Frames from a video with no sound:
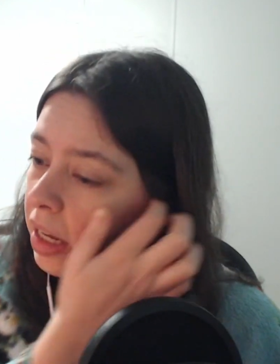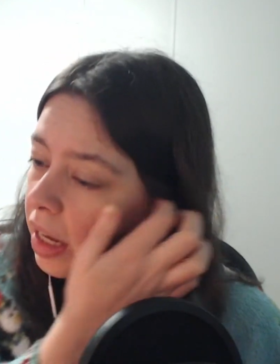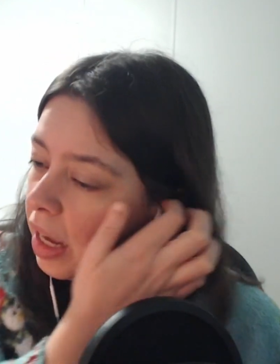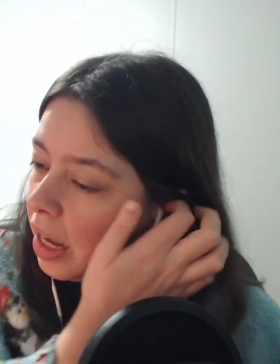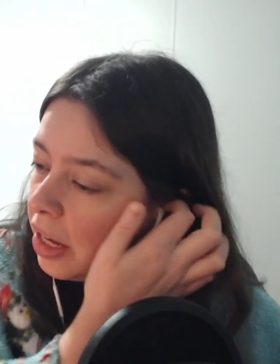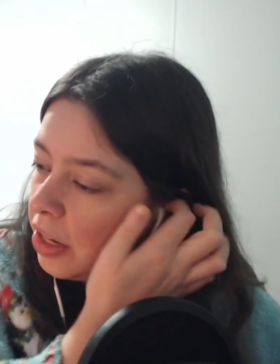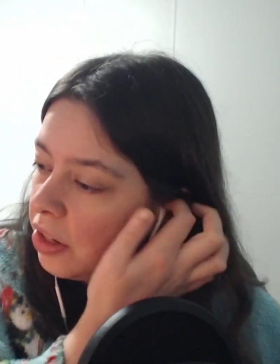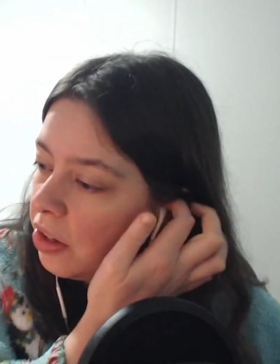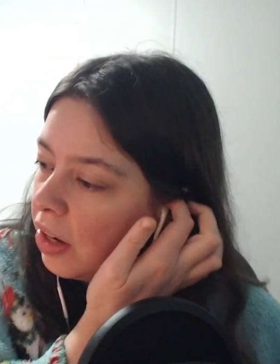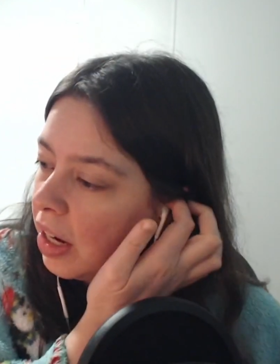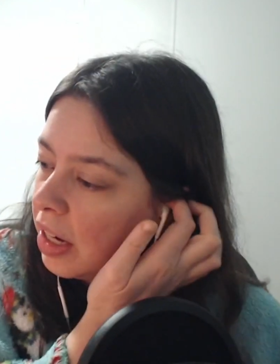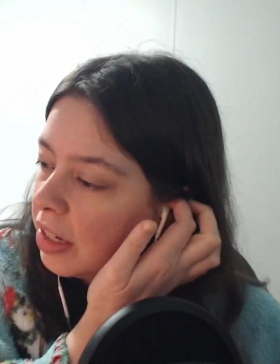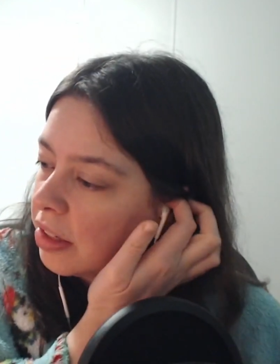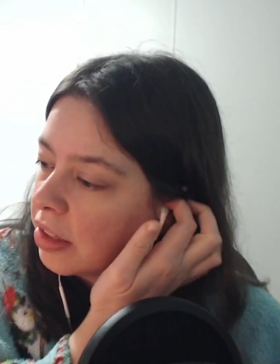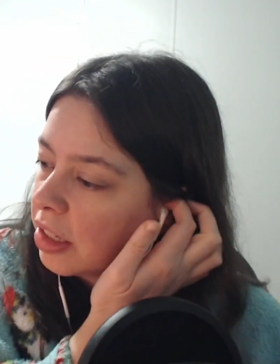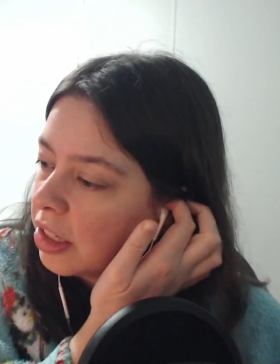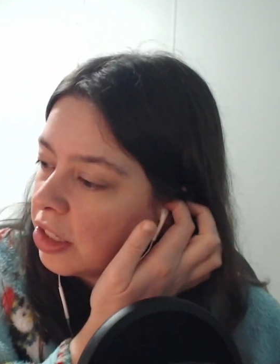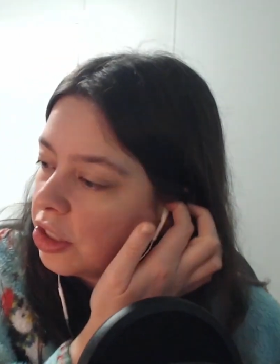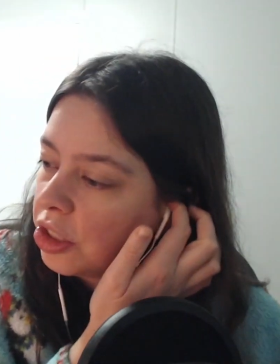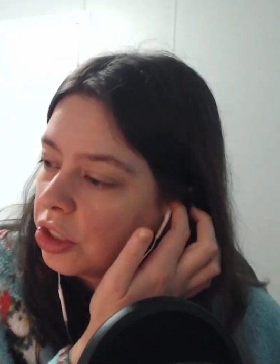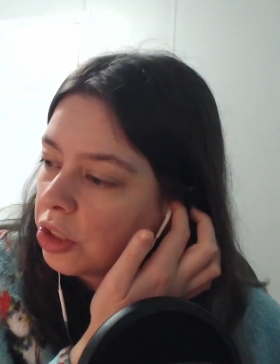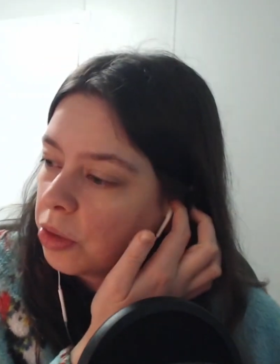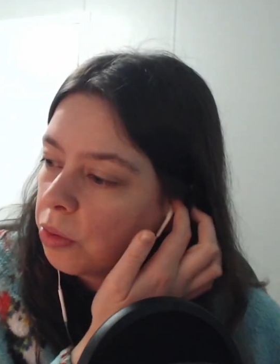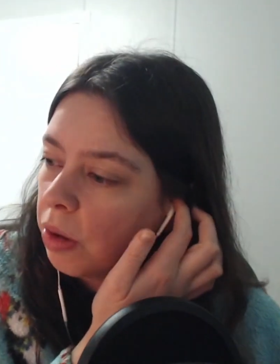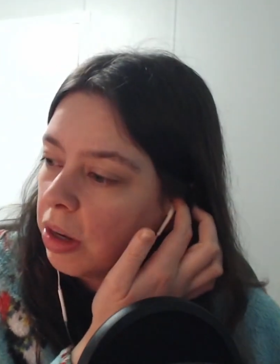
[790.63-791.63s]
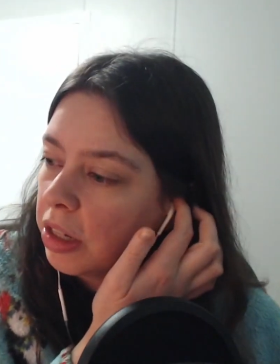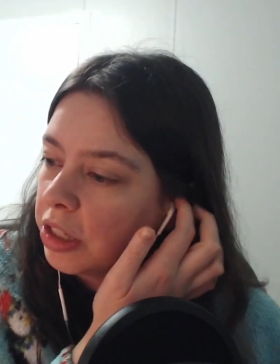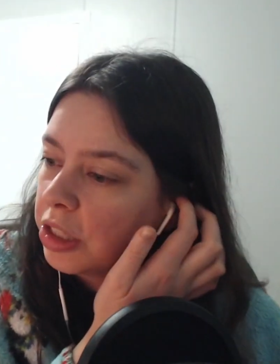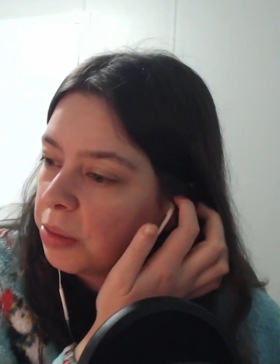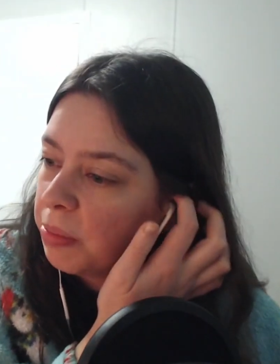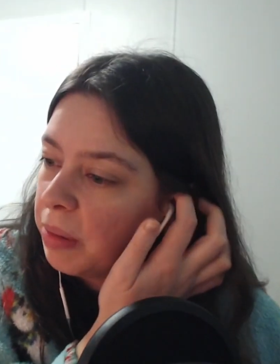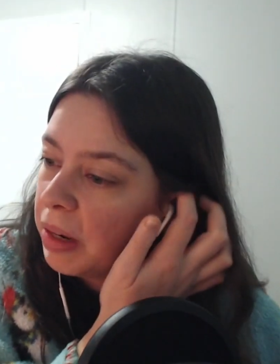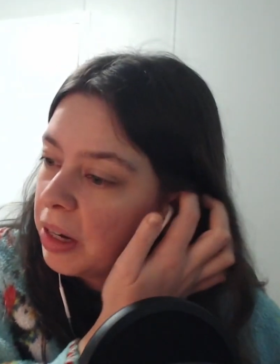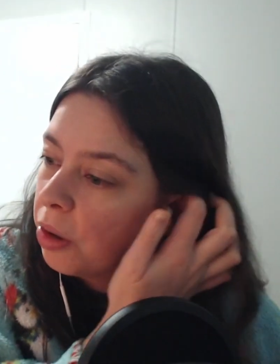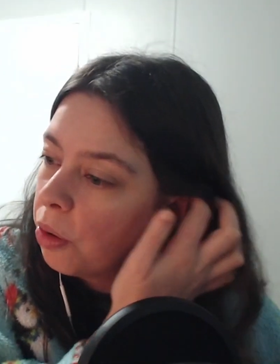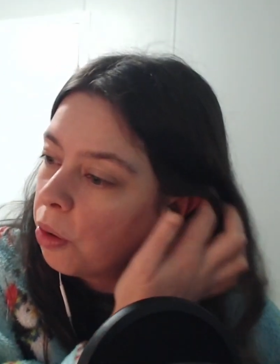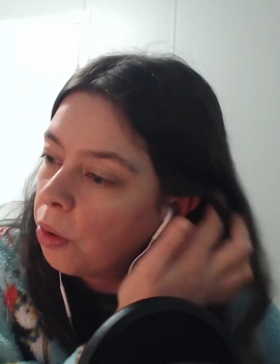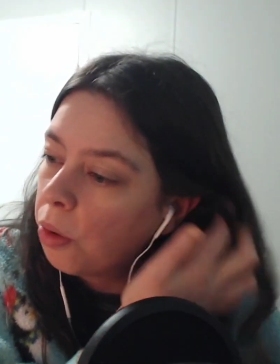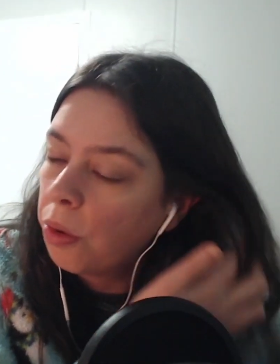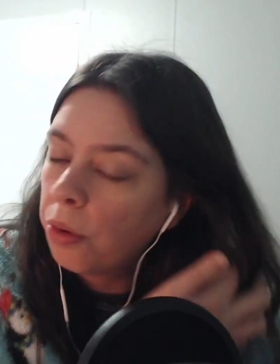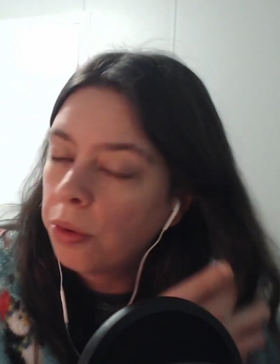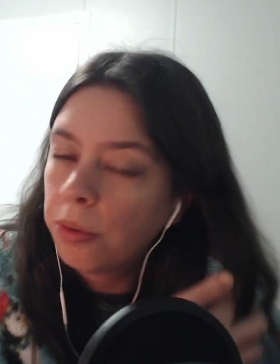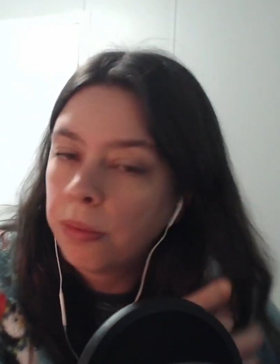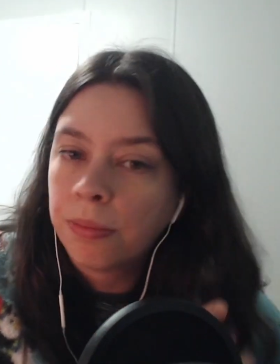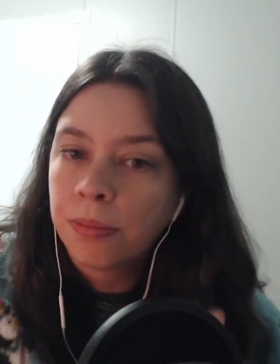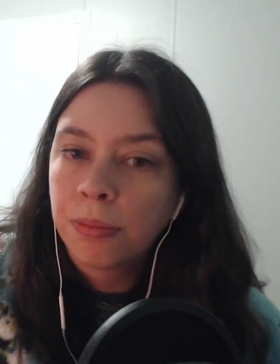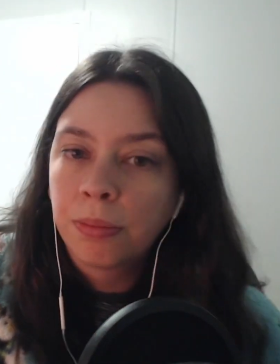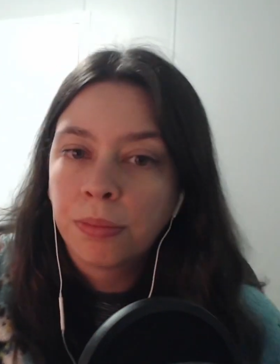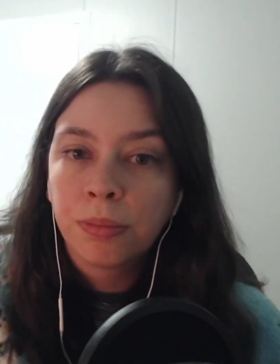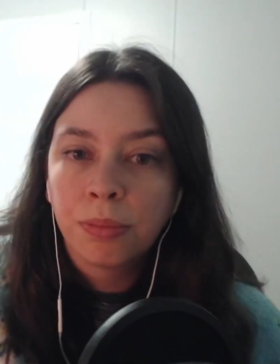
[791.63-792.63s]
And you guys can just watch my whole
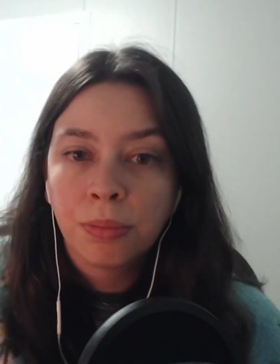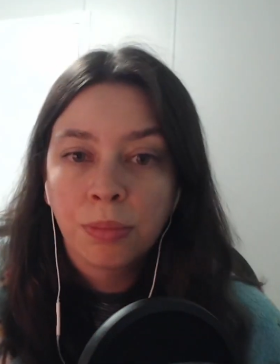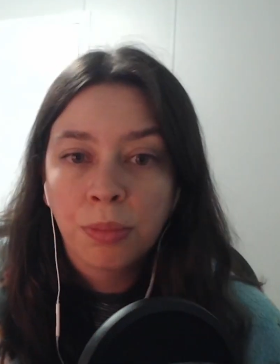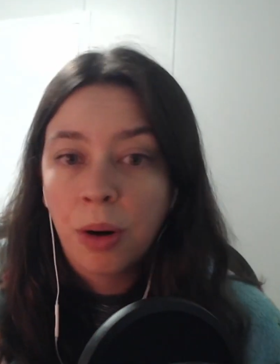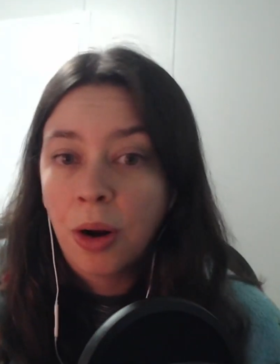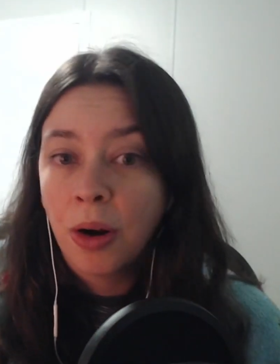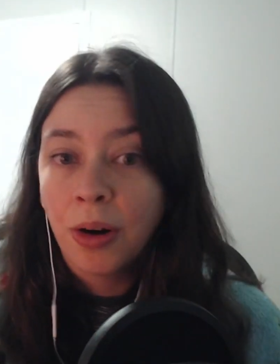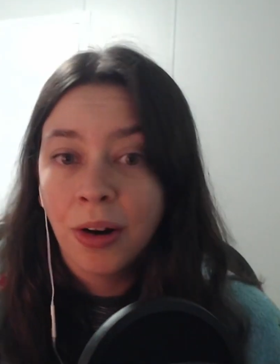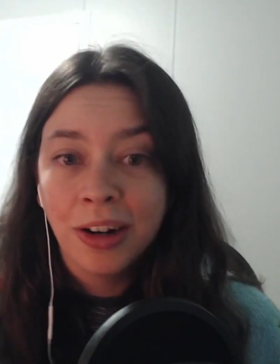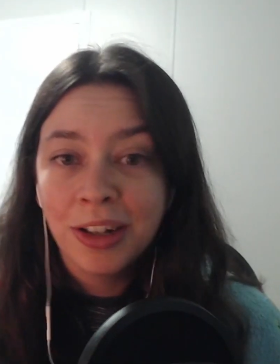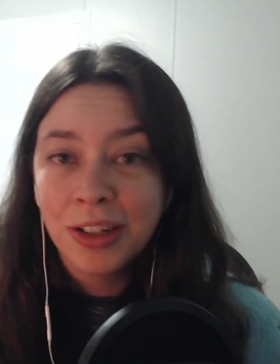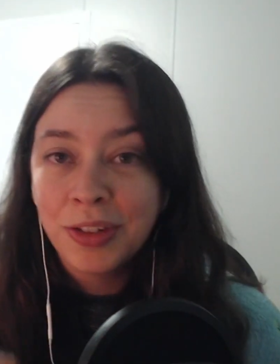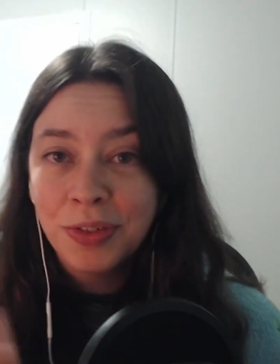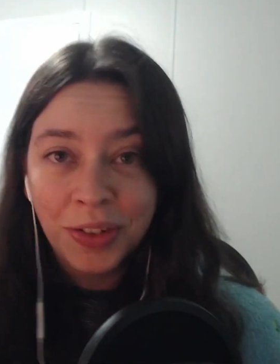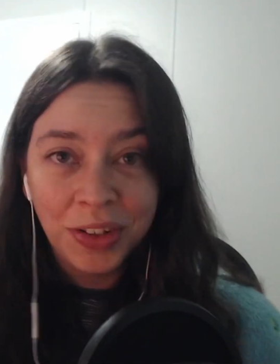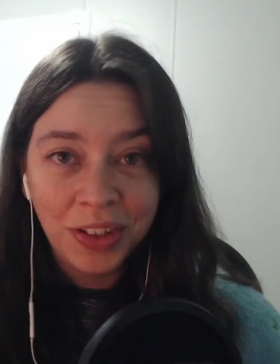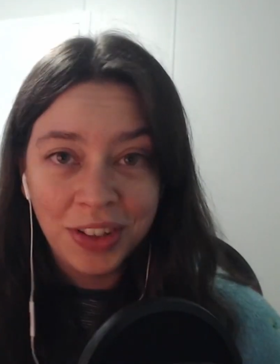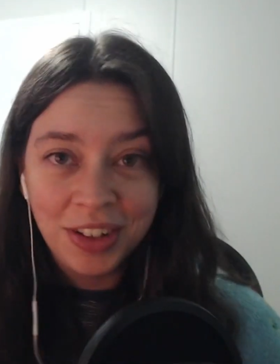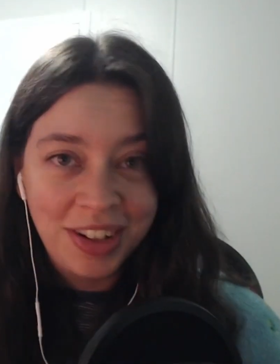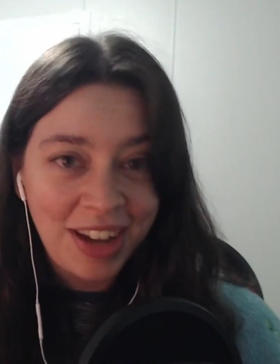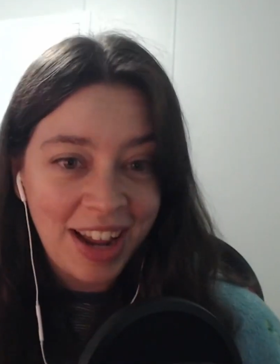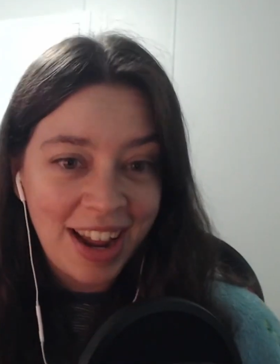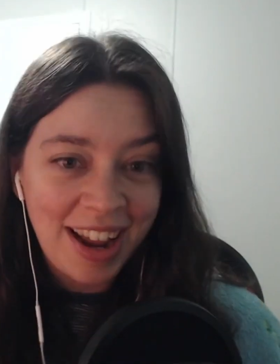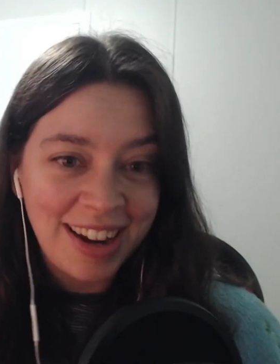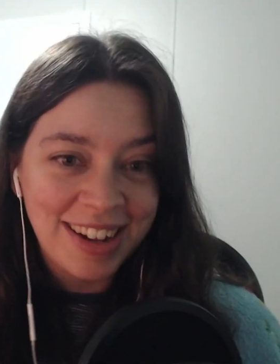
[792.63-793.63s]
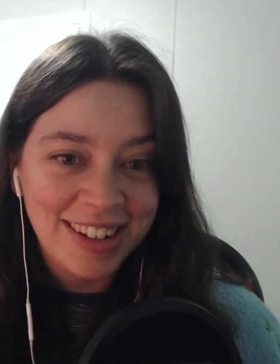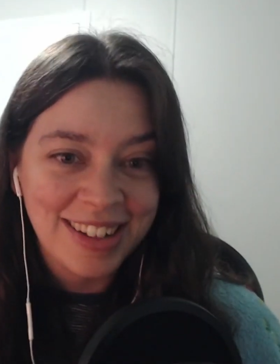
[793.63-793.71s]
progress for the day.